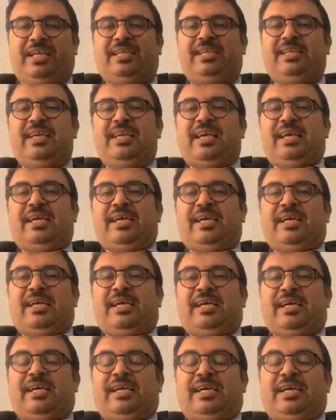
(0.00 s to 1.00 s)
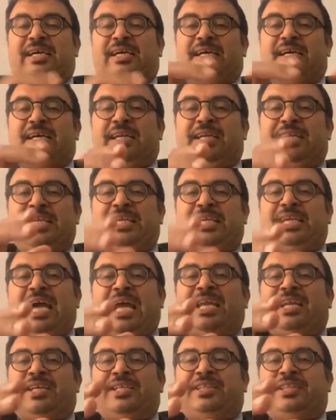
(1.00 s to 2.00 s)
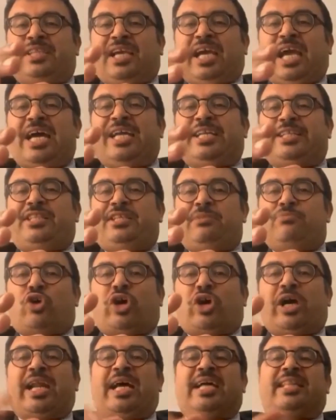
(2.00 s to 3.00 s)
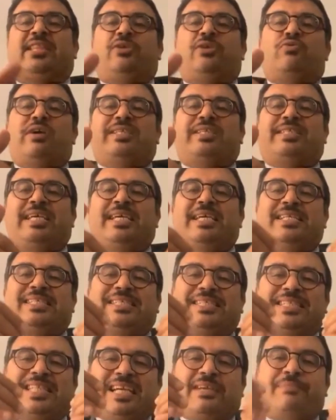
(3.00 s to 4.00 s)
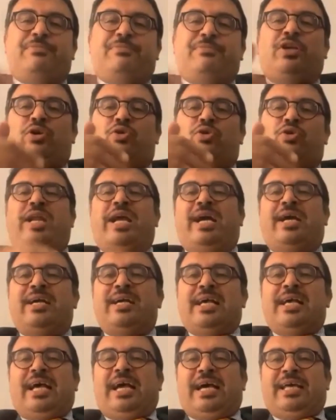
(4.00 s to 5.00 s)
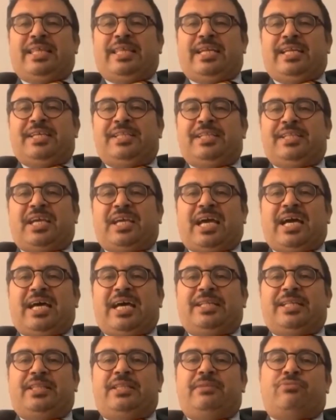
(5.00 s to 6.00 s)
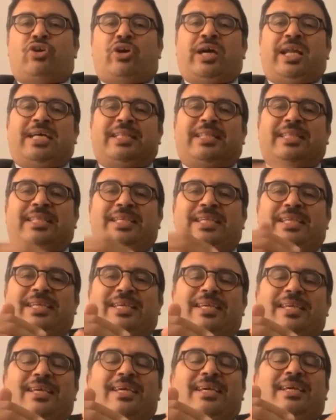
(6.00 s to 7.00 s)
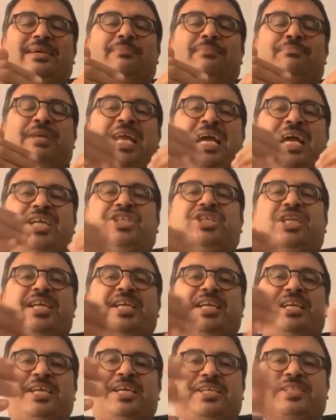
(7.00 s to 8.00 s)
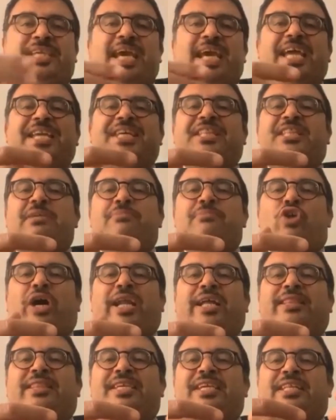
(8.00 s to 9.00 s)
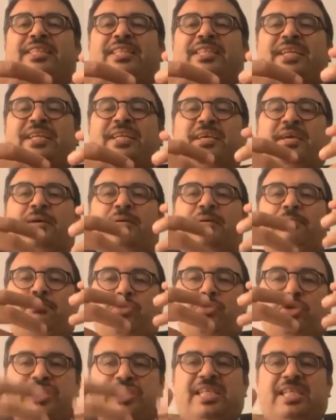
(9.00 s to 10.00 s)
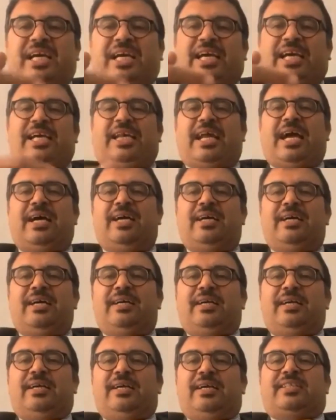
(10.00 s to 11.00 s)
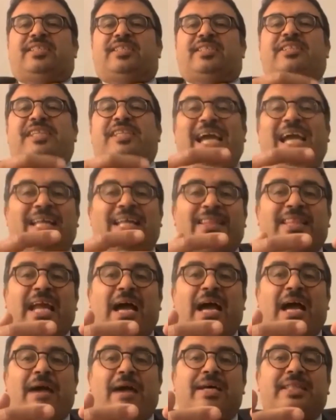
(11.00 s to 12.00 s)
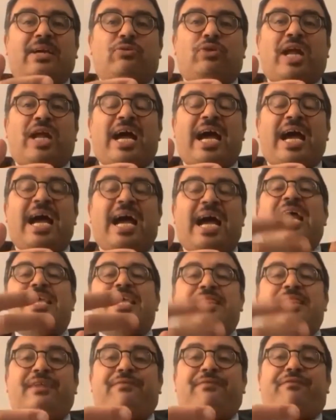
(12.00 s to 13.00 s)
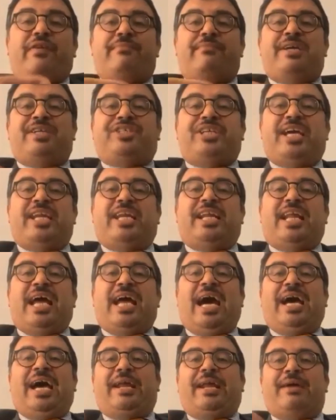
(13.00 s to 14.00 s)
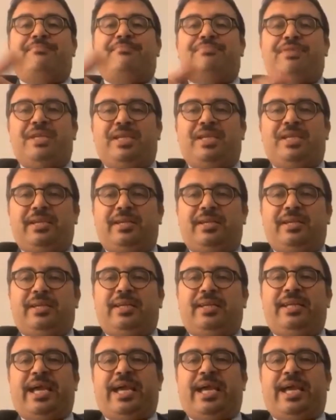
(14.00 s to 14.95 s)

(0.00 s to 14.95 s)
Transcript: path of the democratic transition and will resume their democratic transition in order to establish a stable democracy that can play its role also in the